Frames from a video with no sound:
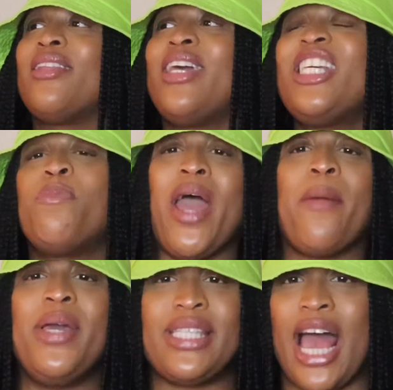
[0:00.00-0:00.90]
These
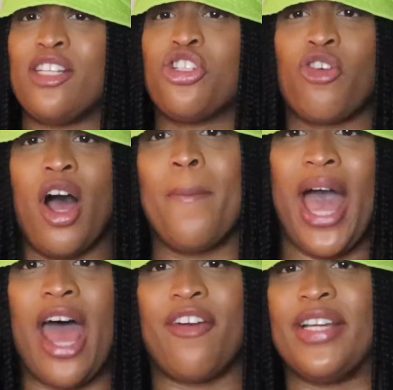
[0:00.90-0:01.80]
babies had strong
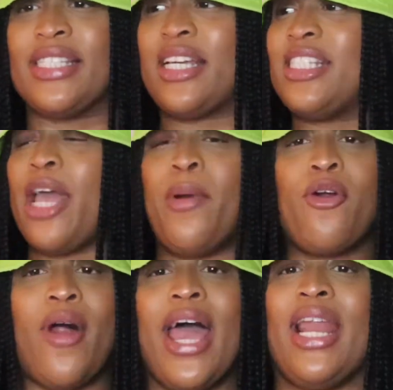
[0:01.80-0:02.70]
batteries because they were
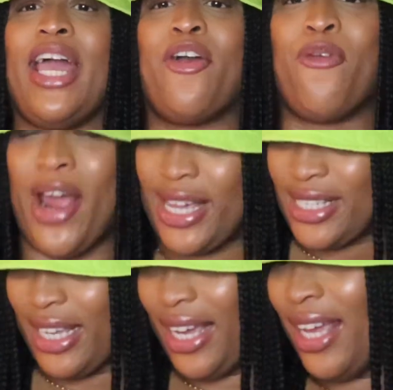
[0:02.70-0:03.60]
crying like
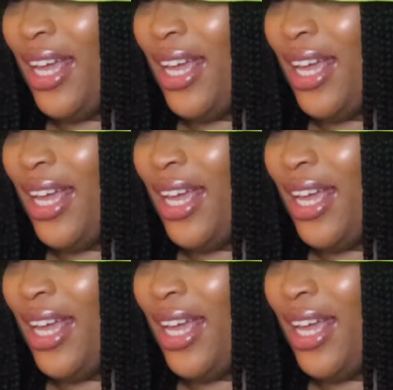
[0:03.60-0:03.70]
crazy.